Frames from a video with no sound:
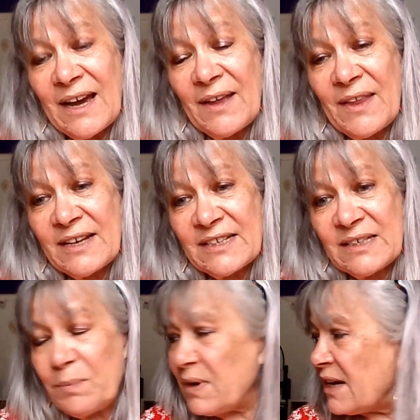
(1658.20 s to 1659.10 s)
and then
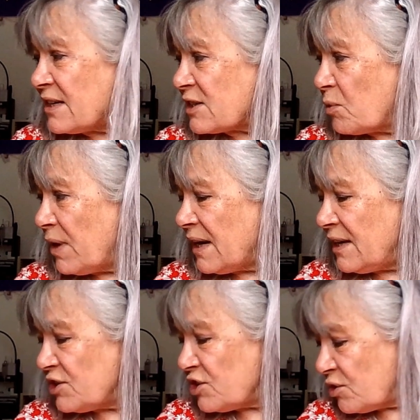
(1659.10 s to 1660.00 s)
disappeared as
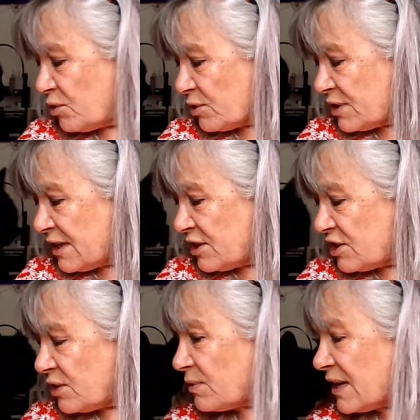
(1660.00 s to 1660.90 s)
quickly as you could,
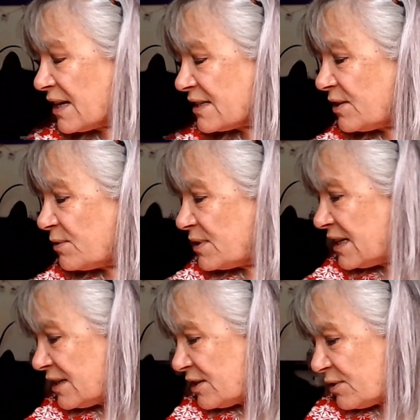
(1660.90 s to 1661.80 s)
didn't you? Yes, you
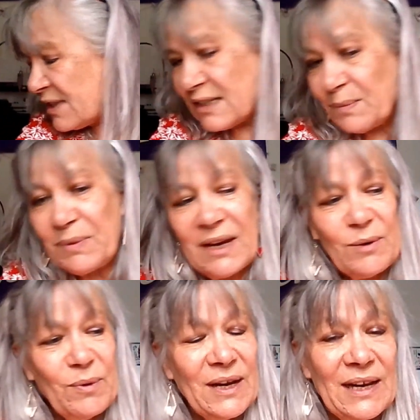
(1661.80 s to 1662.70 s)
did. You
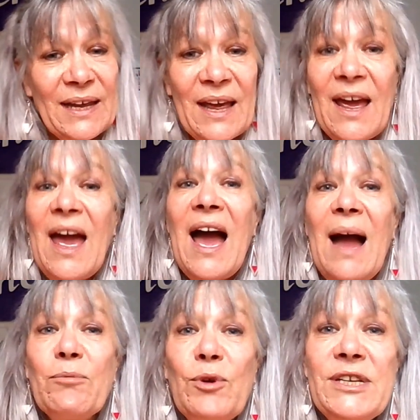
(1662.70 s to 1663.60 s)
disappeared quickly.
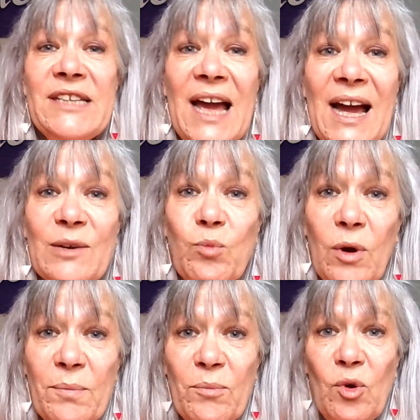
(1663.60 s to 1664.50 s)
I'm going to add
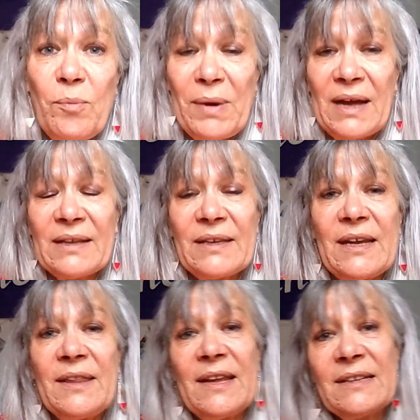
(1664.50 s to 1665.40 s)
one more pattern,
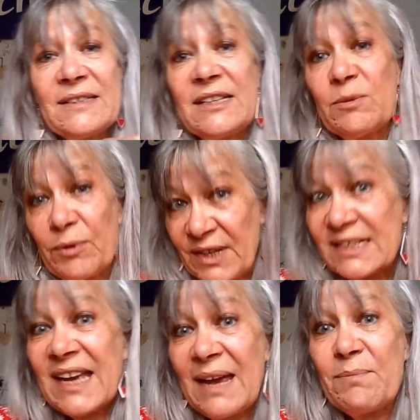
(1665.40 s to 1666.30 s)
and that's this one.
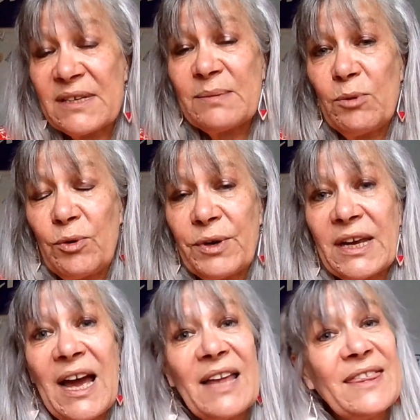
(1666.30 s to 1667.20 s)
This came this
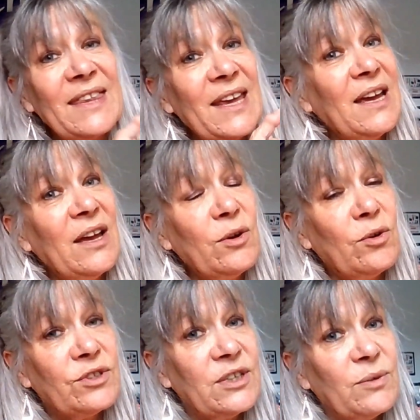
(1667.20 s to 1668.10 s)
morning. I think I
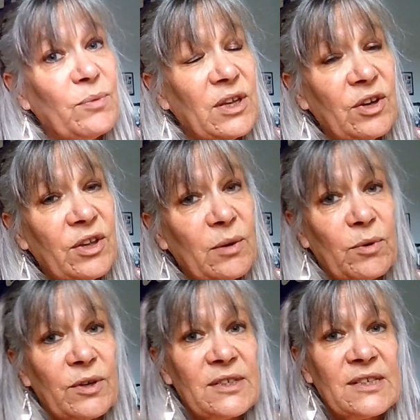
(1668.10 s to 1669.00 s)
ordered it with the other
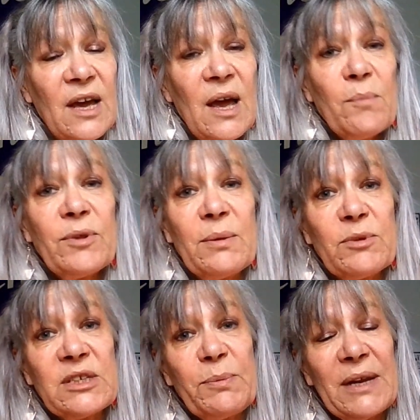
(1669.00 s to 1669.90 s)
ones, but they
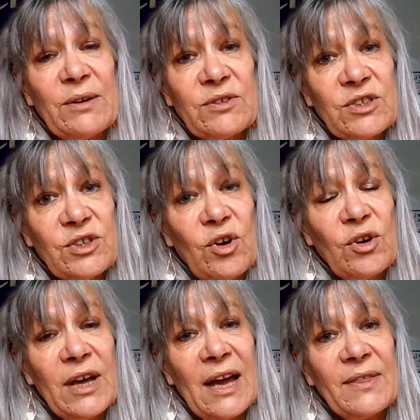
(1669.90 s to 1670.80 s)
must have been out of
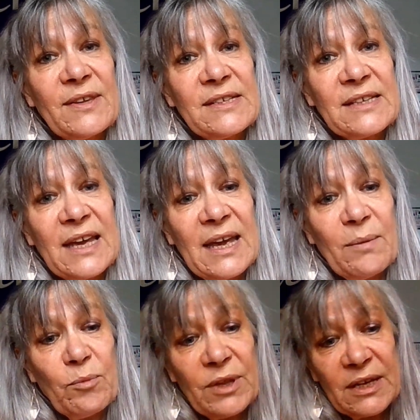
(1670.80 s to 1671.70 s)
stock, and this
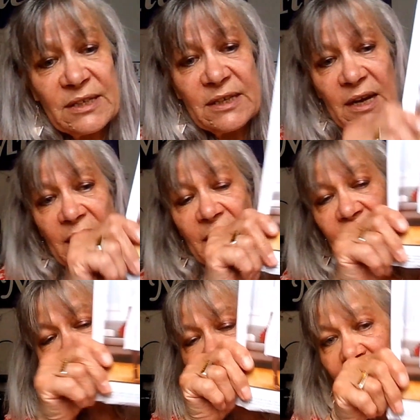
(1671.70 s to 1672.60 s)
came with it.
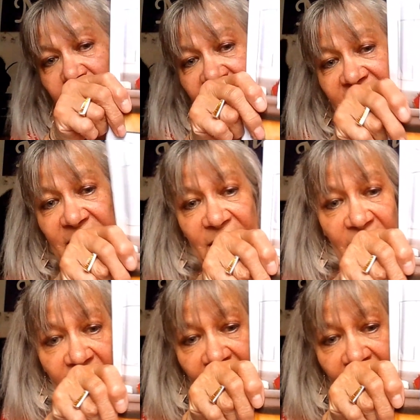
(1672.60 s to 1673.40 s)
This came today,